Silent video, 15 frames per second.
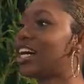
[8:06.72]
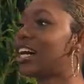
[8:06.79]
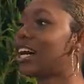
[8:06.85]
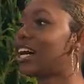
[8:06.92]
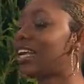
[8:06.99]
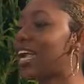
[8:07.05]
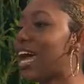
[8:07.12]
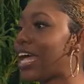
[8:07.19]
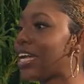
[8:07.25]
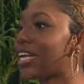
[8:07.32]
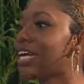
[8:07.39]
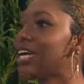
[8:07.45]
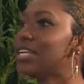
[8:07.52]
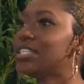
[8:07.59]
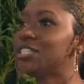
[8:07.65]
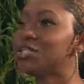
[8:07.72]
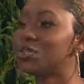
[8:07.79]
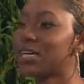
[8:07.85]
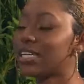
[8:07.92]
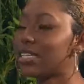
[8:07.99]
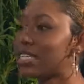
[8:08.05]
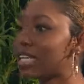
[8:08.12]
and
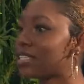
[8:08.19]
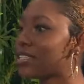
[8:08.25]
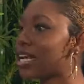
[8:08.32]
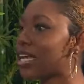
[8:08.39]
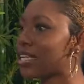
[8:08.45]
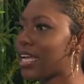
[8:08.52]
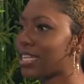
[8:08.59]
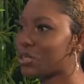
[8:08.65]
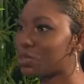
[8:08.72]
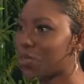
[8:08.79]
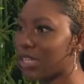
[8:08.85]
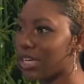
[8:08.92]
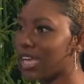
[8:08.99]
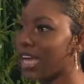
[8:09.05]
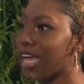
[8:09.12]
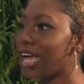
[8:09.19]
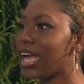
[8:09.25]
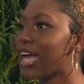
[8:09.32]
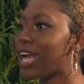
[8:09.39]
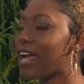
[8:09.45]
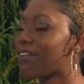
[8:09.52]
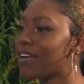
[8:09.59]
doing things like
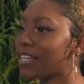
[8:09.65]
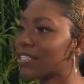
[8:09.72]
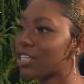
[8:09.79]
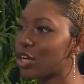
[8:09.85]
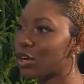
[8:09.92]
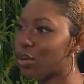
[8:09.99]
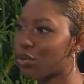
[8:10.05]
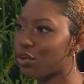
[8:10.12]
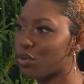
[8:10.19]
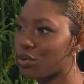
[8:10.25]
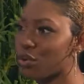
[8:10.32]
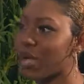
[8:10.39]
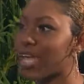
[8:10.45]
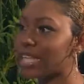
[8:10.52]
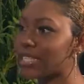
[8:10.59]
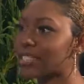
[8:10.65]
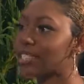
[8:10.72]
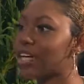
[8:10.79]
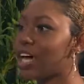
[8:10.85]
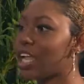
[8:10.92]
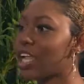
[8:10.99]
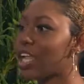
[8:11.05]
networking. And I've had to grow
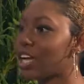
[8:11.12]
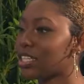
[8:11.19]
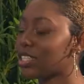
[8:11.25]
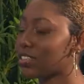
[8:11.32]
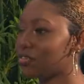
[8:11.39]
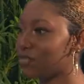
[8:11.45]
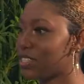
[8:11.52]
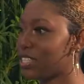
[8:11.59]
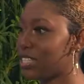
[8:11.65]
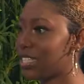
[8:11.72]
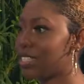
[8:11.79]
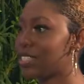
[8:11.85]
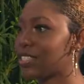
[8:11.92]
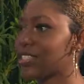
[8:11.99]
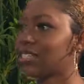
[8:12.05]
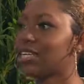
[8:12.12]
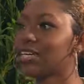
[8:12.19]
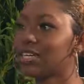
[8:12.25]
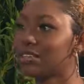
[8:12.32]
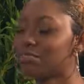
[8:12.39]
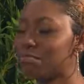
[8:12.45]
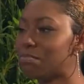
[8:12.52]
into a lot of these
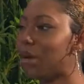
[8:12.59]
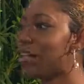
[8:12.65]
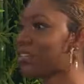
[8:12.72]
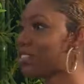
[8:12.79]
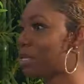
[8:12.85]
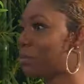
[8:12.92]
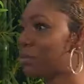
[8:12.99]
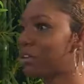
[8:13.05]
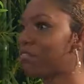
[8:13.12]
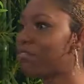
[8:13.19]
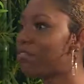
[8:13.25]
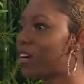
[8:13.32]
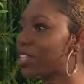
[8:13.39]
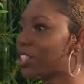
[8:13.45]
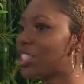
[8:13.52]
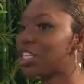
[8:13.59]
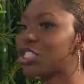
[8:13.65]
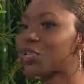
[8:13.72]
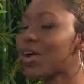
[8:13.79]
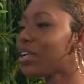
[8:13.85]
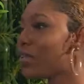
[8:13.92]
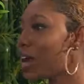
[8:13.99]
multiple functions.
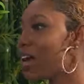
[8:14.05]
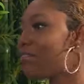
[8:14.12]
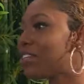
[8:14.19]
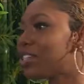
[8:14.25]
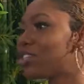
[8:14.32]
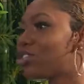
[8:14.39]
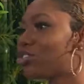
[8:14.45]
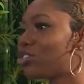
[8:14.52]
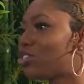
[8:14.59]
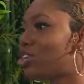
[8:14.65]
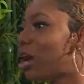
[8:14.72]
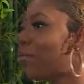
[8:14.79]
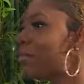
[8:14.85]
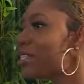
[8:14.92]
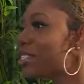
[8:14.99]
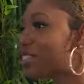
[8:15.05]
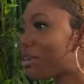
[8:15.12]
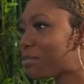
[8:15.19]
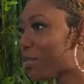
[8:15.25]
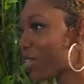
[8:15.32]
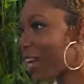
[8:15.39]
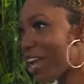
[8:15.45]
So I don't have a job
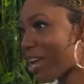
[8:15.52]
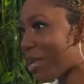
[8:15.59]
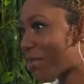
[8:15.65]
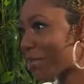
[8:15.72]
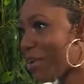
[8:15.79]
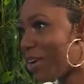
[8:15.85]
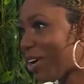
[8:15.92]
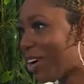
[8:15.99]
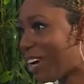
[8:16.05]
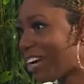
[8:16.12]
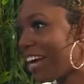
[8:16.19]
description anymore.